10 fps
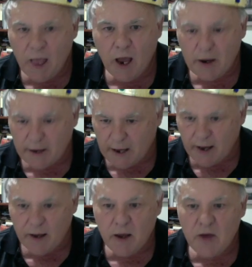
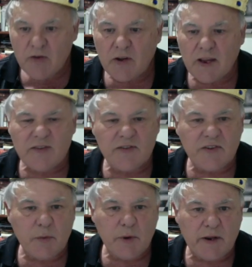Okay, so let's see
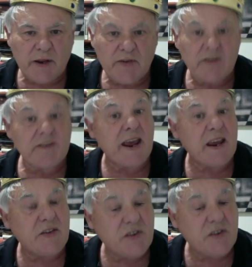what he does. He
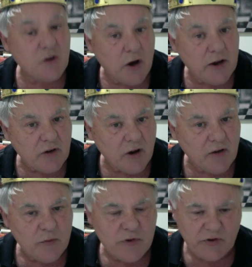takes the knight off,
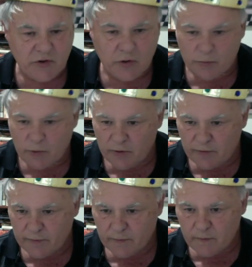which is a good move.
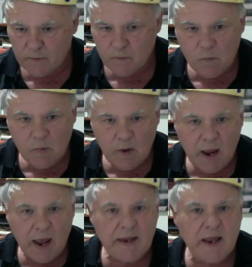
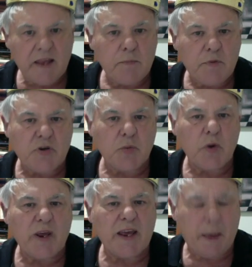And now the bishop
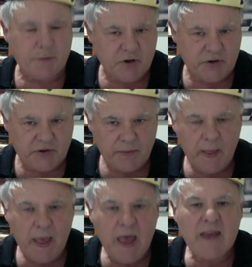recaptures.
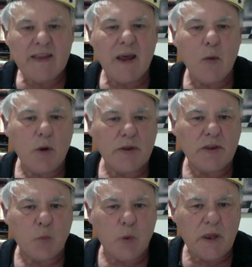Now,
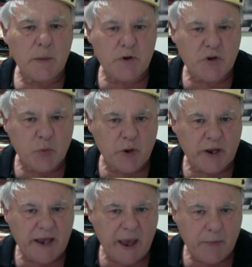when the bishop
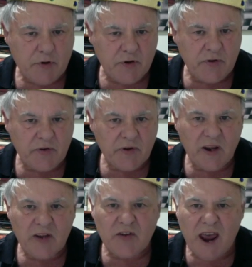recaptures,
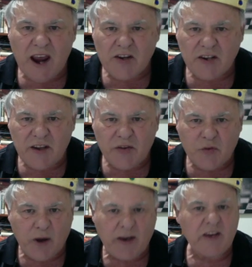it's actually
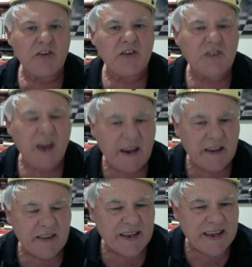threatening to
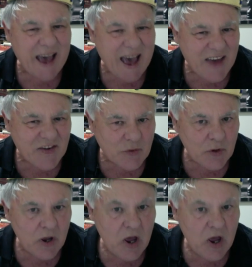take the castle.